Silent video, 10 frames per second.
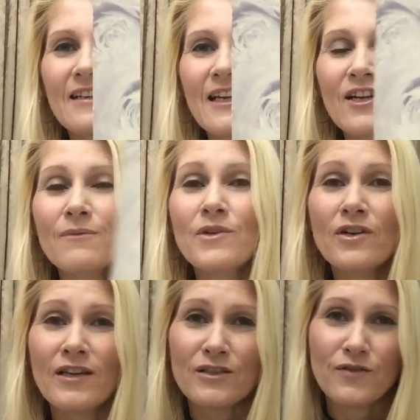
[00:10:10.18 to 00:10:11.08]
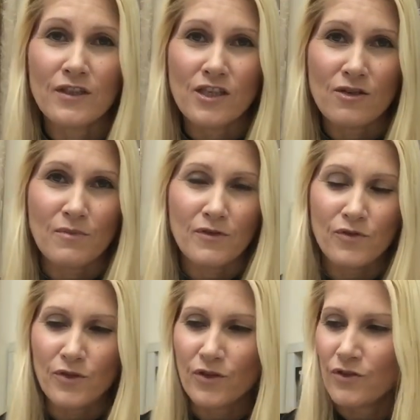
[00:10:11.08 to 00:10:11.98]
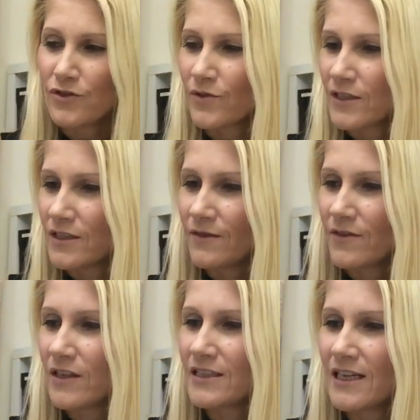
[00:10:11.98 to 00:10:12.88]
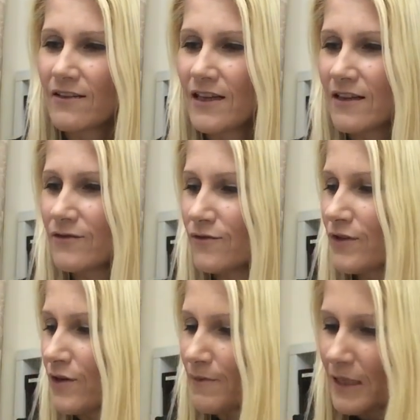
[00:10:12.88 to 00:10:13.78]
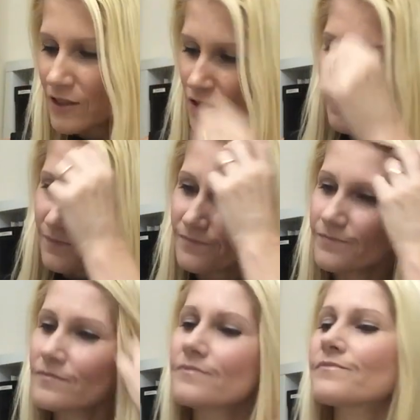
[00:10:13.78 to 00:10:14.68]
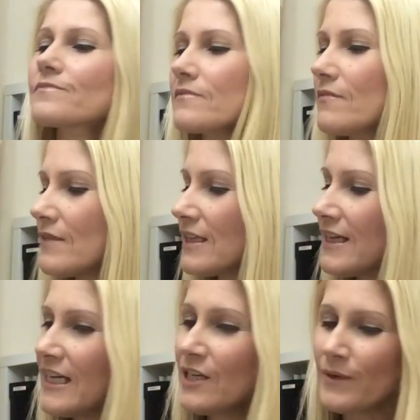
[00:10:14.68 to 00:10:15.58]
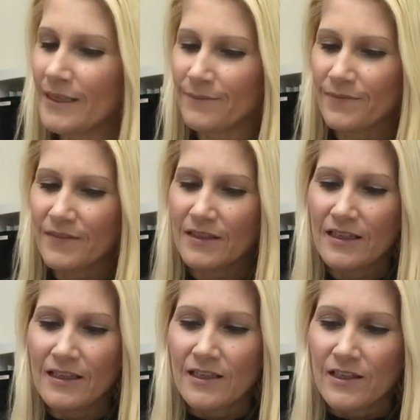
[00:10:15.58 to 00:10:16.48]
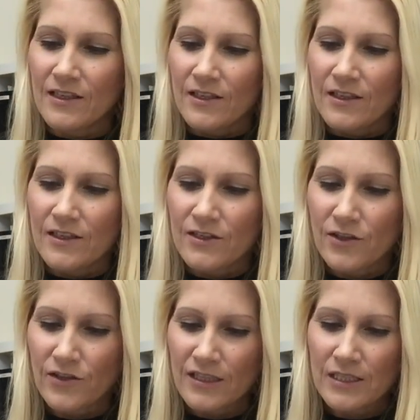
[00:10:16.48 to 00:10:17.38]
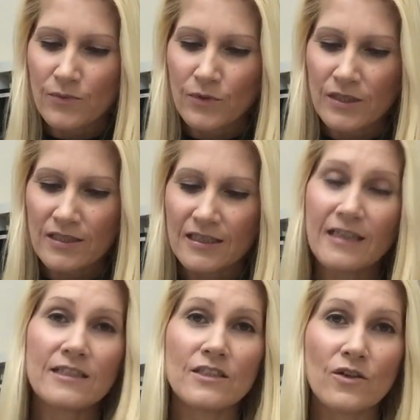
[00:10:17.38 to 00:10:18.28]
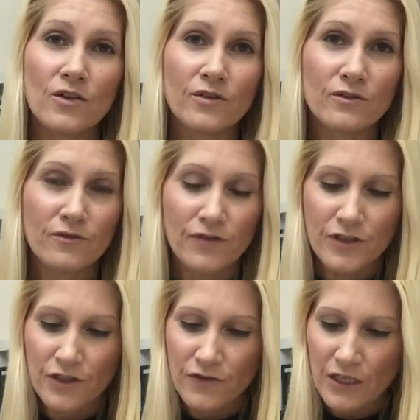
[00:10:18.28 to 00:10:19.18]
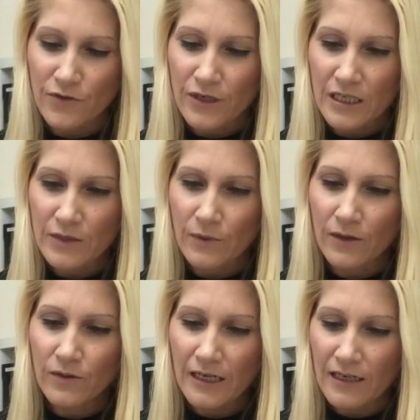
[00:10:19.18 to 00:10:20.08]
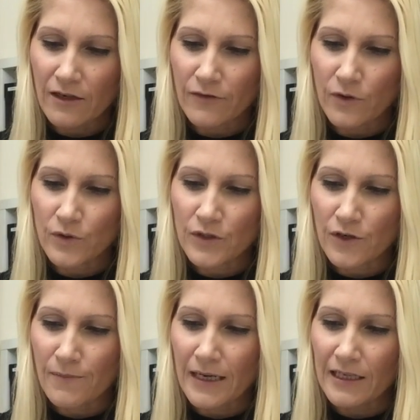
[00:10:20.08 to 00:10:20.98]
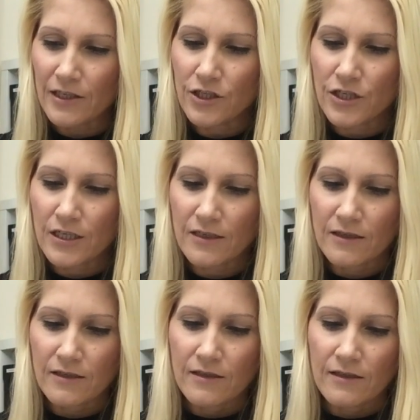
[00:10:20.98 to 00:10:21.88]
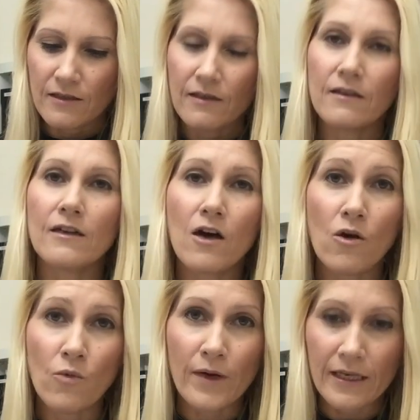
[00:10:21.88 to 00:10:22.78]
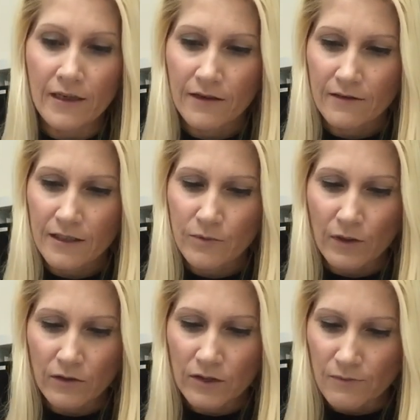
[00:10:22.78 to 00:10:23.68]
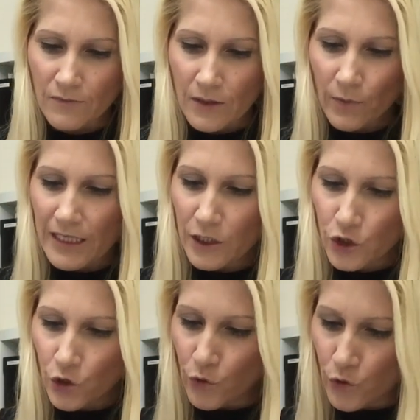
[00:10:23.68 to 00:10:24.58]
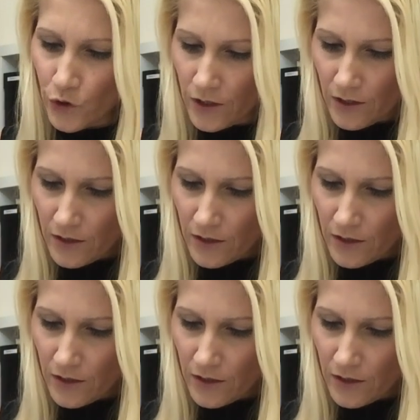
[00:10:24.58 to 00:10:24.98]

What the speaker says: and I'm not going to finish it before you, Teresa. I doubt that very much. Anyway, so this was started on 1st of January as well, and I've also managed a whole week as well. It's my week 2.